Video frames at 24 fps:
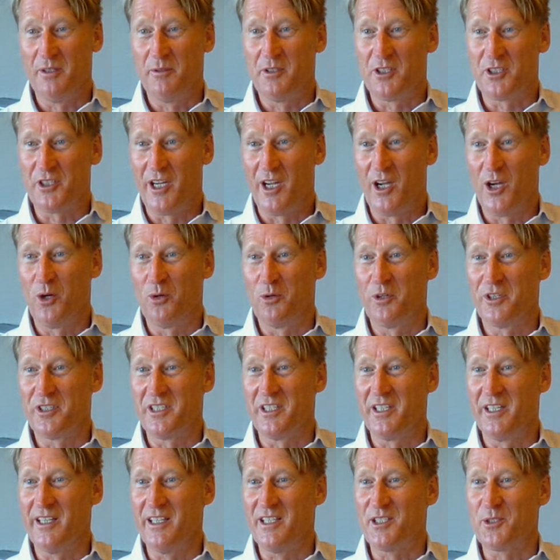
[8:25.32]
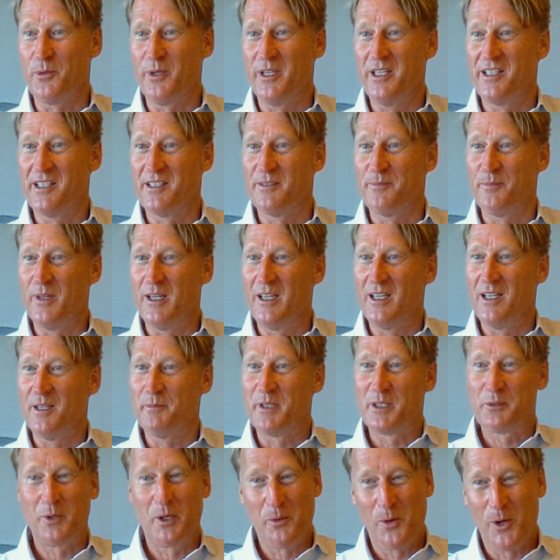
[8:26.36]
shareholders in Sweden,
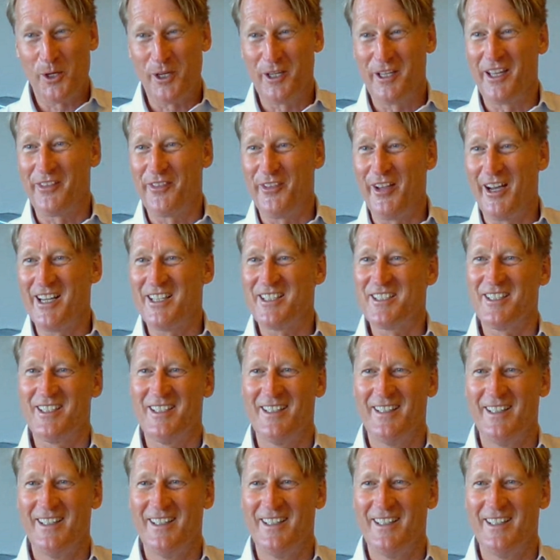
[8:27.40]
but we're working at that.